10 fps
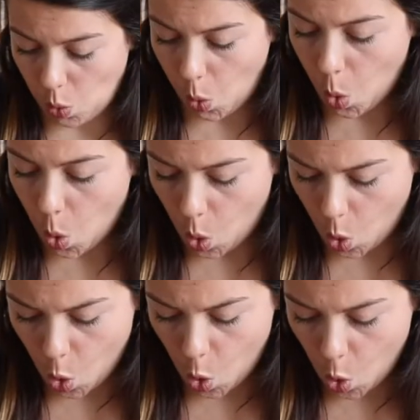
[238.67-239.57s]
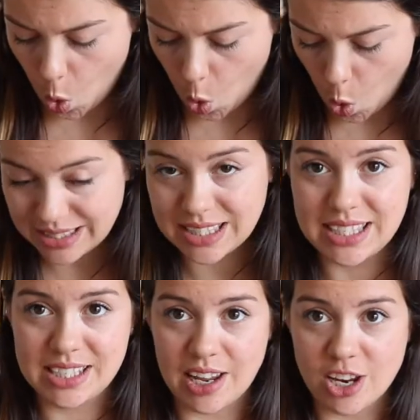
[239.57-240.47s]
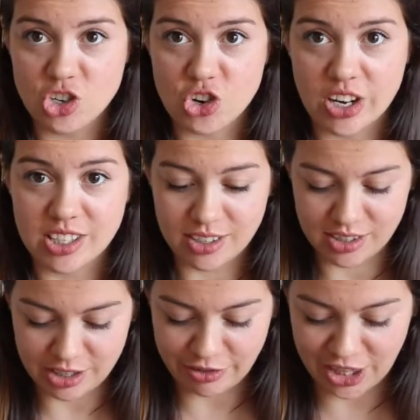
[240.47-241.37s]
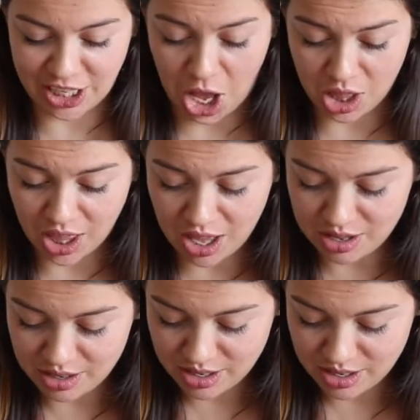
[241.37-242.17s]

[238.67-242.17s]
Oh, this is dangerous because of the color.